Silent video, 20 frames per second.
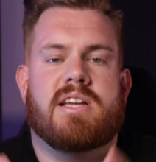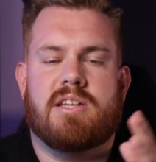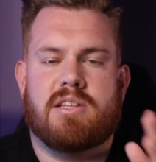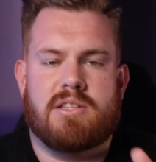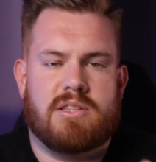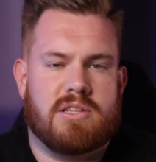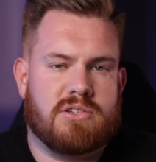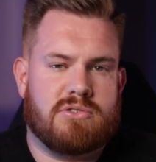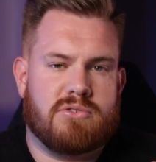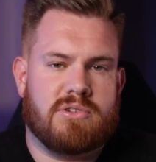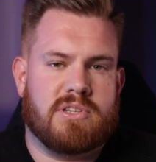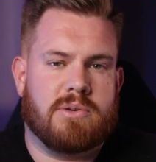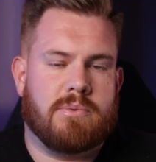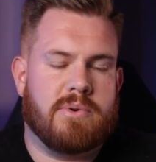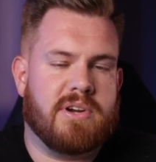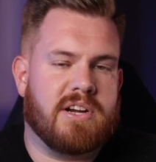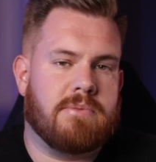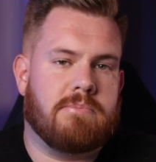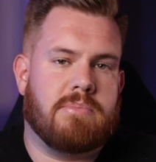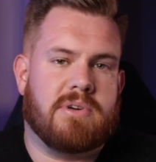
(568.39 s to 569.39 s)
It looks really
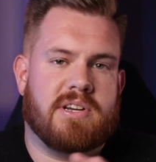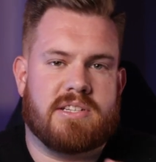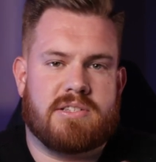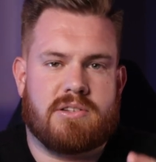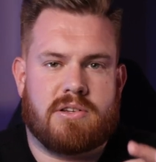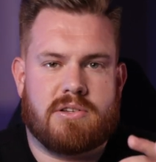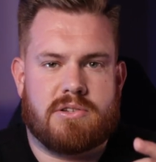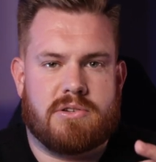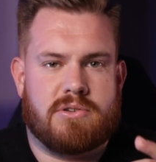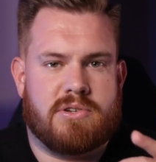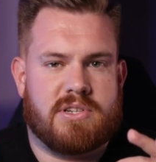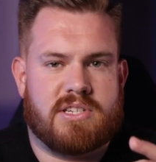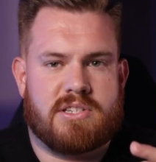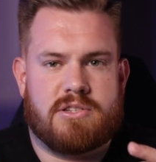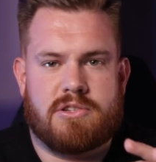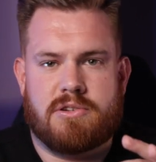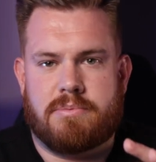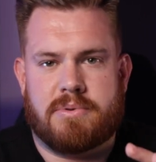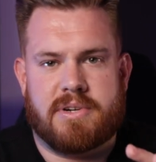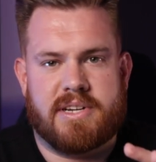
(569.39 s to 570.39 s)
weird, but it's also
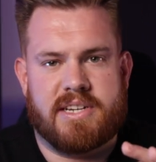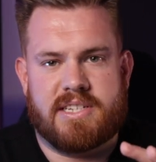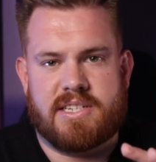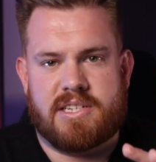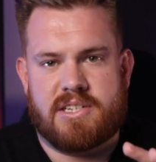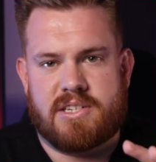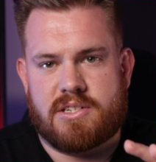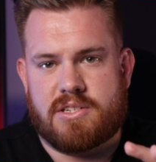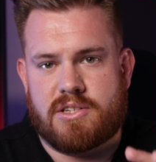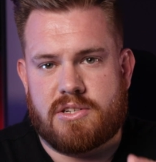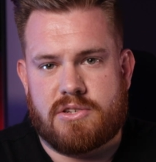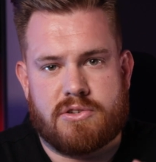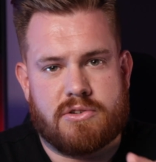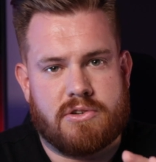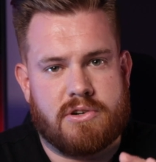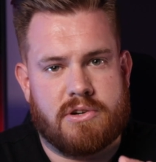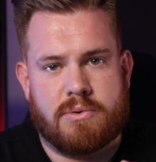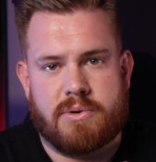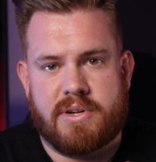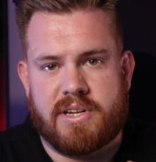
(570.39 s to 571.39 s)
just super easy just to
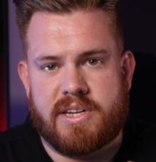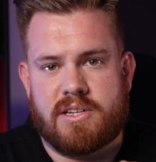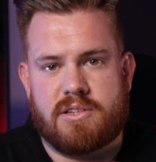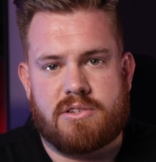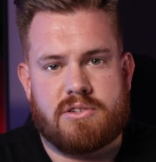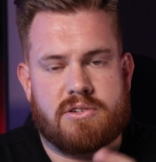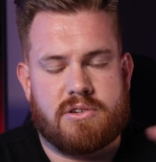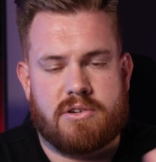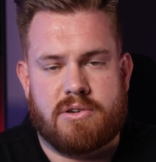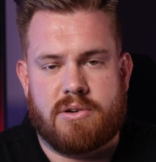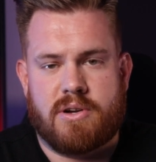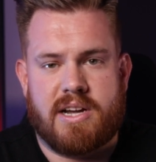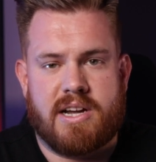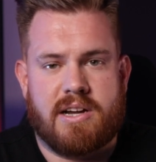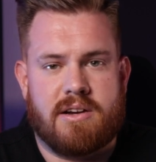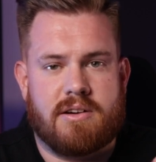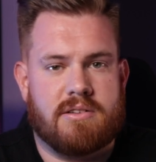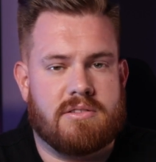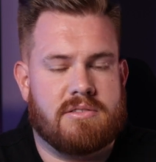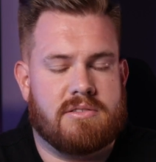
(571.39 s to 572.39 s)
screw in, screw
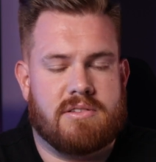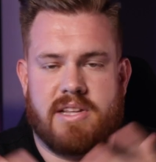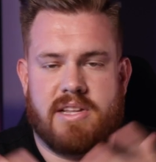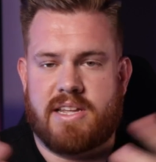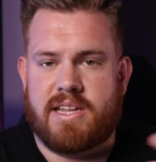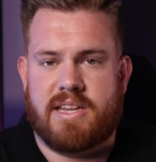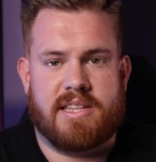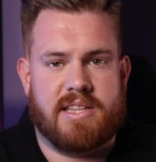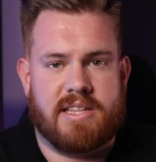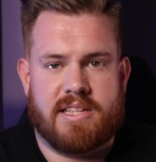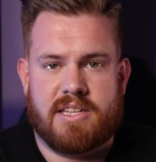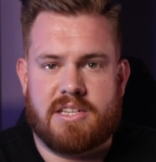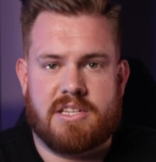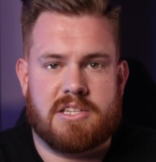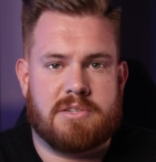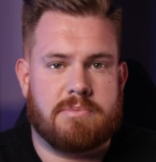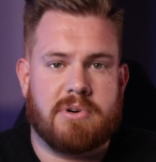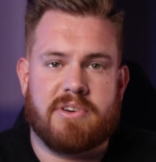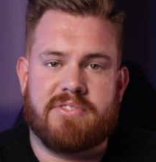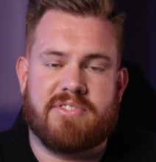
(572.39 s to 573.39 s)
out, and then
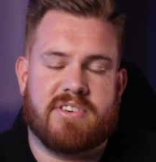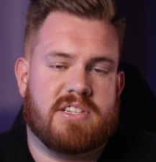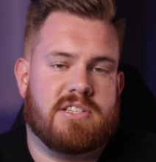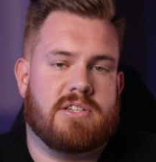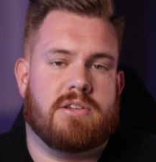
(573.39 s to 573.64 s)
it's perfect.